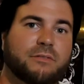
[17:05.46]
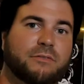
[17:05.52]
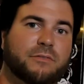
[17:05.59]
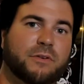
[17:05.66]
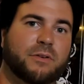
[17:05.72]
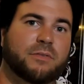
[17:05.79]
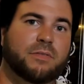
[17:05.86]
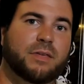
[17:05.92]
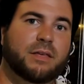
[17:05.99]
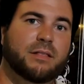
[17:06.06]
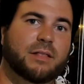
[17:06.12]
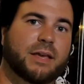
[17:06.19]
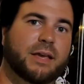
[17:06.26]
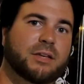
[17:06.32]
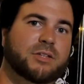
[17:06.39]
for the
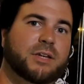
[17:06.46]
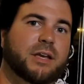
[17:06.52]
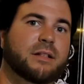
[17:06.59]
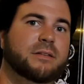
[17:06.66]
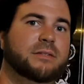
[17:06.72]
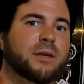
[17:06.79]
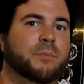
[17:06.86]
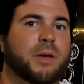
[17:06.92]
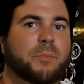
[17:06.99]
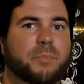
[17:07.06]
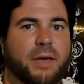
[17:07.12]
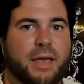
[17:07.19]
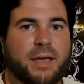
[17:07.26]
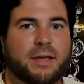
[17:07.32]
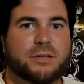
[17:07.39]
link channels on my
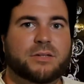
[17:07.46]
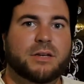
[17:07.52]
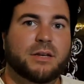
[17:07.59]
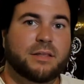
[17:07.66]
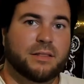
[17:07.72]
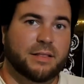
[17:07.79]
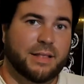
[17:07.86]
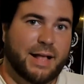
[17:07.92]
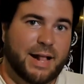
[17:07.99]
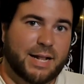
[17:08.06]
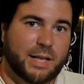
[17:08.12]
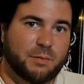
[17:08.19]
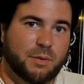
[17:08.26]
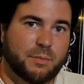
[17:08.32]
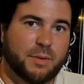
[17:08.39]
page, the Lad
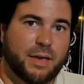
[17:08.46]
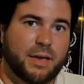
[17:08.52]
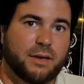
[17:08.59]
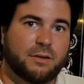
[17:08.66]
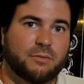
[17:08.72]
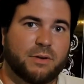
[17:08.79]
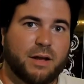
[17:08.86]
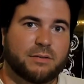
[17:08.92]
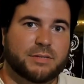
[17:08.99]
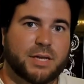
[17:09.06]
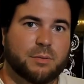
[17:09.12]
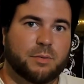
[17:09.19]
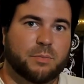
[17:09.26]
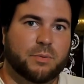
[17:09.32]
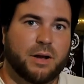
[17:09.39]
MMA,
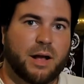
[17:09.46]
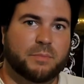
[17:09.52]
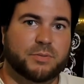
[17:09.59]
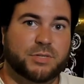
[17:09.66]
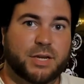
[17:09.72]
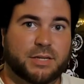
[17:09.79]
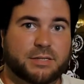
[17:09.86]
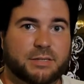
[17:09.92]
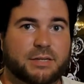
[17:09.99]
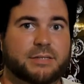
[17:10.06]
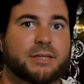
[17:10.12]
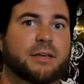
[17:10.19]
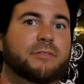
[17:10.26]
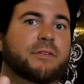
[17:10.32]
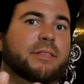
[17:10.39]
Roundtable Props, Jason and
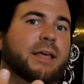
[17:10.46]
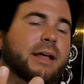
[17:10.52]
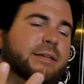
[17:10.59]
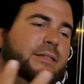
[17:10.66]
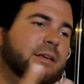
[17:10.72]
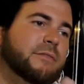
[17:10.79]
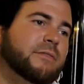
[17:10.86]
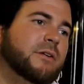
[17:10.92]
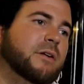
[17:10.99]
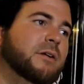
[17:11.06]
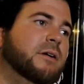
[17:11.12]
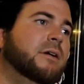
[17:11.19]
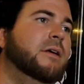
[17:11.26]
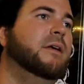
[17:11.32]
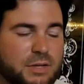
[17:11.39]
Tiff, and that Tiff
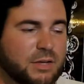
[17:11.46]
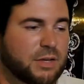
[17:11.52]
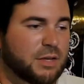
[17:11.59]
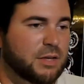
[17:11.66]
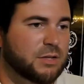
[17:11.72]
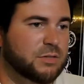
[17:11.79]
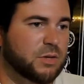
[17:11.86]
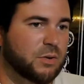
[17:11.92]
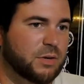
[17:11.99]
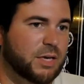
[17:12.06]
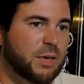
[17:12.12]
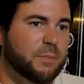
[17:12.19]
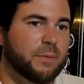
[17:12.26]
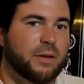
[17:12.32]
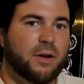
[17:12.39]
girl. So
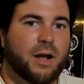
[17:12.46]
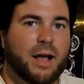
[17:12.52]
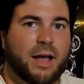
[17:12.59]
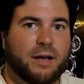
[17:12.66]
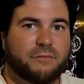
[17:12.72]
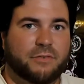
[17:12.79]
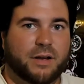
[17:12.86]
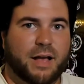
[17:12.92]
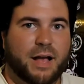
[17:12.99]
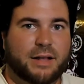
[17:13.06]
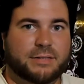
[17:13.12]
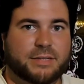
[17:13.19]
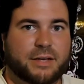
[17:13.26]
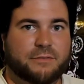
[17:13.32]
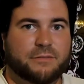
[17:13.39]
keep your eye out for
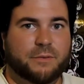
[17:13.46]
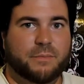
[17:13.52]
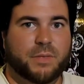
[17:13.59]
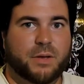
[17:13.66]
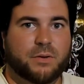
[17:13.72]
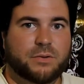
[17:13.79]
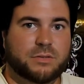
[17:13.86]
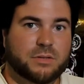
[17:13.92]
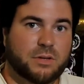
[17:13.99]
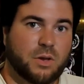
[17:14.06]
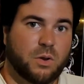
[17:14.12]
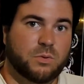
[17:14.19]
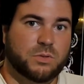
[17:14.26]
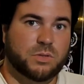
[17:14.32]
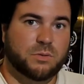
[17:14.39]
content from those.
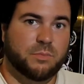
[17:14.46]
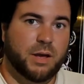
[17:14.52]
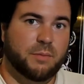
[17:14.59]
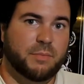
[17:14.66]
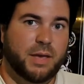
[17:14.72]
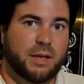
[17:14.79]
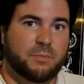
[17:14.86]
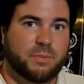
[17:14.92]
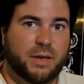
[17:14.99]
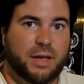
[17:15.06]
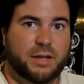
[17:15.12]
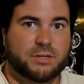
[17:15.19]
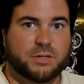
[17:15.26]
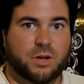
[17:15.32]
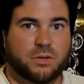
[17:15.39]
Go to my main
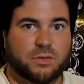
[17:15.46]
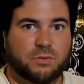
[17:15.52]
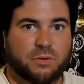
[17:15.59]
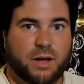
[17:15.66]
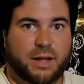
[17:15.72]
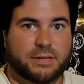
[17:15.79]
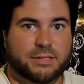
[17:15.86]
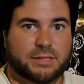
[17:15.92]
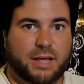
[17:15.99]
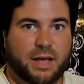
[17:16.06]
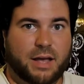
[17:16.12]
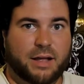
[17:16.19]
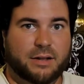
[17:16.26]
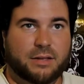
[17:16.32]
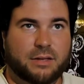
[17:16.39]
page, go to the right
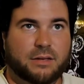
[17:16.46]
side,